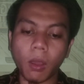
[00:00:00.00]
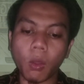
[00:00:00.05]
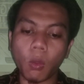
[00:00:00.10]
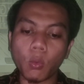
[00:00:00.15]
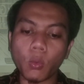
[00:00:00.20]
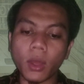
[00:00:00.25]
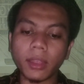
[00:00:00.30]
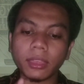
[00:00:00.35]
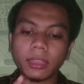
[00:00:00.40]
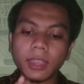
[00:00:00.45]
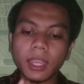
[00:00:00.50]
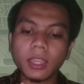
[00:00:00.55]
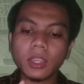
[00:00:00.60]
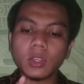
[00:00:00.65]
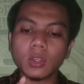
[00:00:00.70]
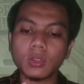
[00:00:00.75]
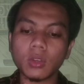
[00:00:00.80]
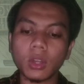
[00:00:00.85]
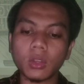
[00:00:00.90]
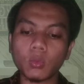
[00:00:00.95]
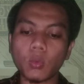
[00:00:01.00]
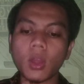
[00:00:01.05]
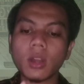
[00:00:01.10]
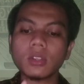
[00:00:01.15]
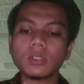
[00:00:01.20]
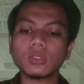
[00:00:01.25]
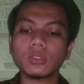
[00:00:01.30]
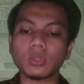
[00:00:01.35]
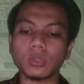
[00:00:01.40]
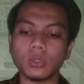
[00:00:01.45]
One thing you don't
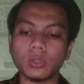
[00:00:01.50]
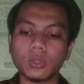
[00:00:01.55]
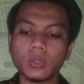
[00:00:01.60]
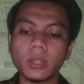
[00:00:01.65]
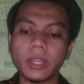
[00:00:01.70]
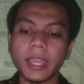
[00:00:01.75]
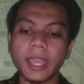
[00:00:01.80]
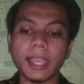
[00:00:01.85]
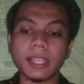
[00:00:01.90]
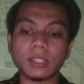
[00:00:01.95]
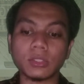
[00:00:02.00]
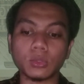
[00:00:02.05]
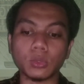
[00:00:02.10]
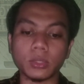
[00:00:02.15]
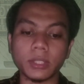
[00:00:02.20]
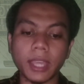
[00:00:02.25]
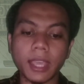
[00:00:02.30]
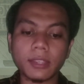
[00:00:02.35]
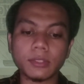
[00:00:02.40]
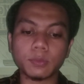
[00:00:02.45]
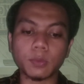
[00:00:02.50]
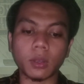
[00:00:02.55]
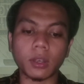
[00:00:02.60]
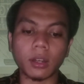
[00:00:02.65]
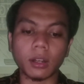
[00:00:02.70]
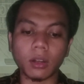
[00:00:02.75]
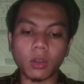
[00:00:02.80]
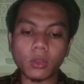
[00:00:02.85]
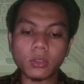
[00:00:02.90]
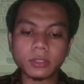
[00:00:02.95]
want to do is to gaze for
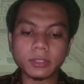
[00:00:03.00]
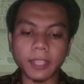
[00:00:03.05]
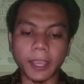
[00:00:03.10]
a long